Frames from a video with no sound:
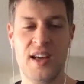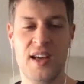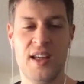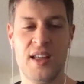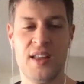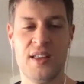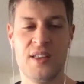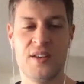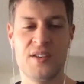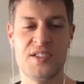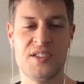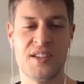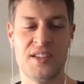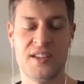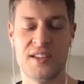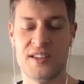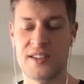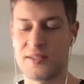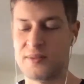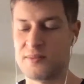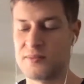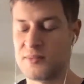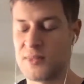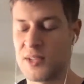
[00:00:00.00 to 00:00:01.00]
there's
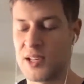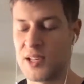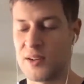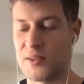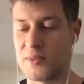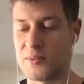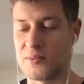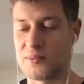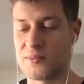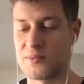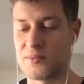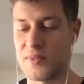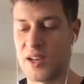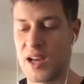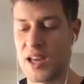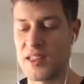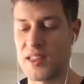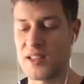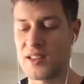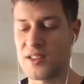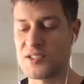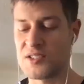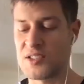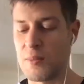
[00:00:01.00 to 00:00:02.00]
a you know i
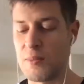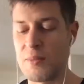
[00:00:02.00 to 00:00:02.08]
think there's a